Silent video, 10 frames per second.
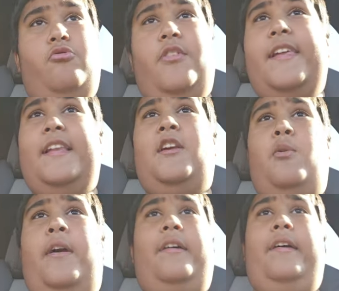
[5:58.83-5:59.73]
really
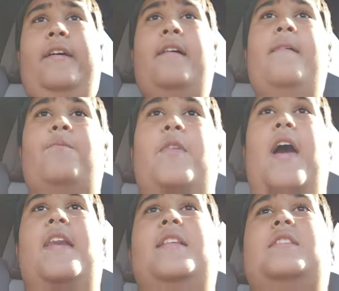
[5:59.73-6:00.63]
quickly,
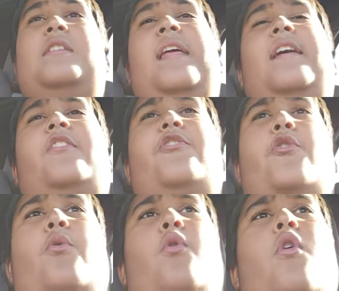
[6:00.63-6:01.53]
and it's linked
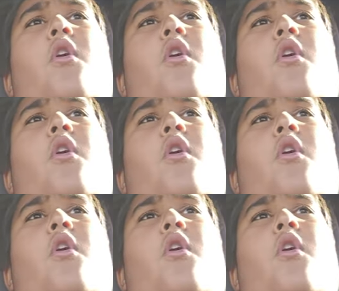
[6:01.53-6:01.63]
through